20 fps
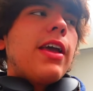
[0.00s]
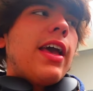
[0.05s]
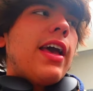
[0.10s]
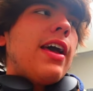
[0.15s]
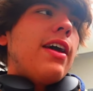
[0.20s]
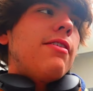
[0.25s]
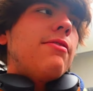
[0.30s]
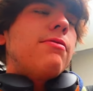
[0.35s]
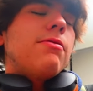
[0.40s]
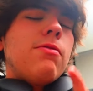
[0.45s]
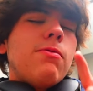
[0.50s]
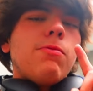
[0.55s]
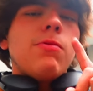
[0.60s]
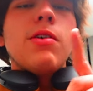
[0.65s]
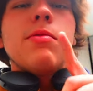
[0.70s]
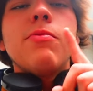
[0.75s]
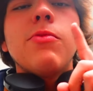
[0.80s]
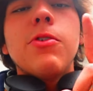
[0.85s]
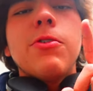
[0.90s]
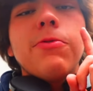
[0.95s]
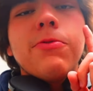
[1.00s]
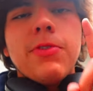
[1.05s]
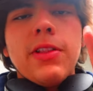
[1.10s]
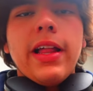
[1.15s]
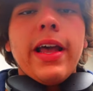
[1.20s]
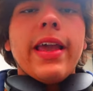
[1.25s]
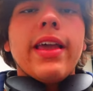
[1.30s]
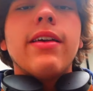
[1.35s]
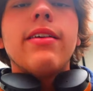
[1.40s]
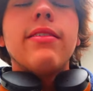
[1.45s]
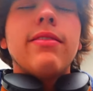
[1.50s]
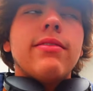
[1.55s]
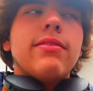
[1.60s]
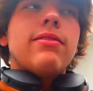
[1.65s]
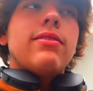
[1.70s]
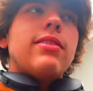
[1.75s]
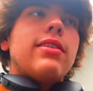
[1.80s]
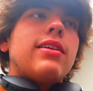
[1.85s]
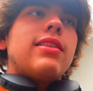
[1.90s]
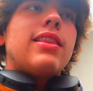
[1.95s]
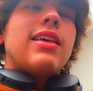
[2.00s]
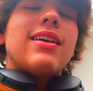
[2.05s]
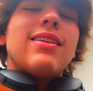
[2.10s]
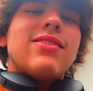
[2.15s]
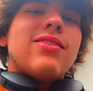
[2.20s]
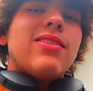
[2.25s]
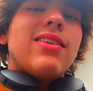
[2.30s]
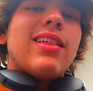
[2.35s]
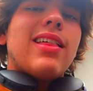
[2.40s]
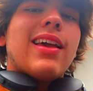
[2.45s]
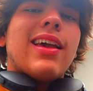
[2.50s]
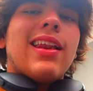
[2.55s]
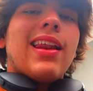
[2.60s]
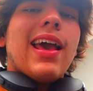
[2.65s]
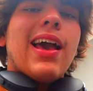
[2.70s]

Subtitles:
have one more flight. I think it's only like an